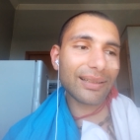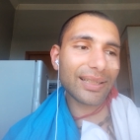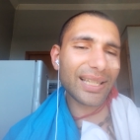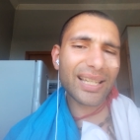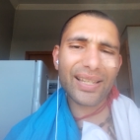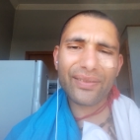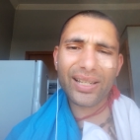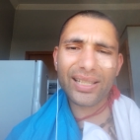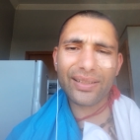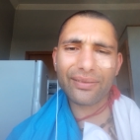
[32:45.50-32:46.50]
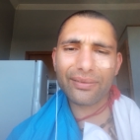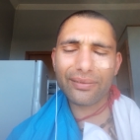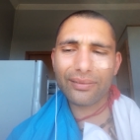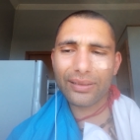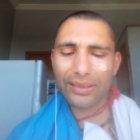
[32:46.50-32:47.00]
yeah, I've kind of
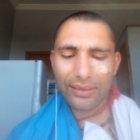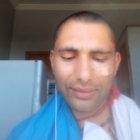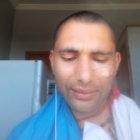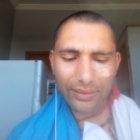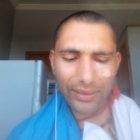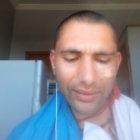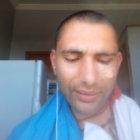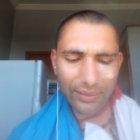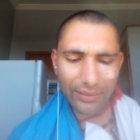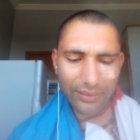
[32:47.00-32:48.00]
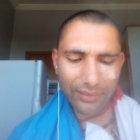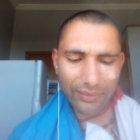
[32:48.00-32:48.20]
uh,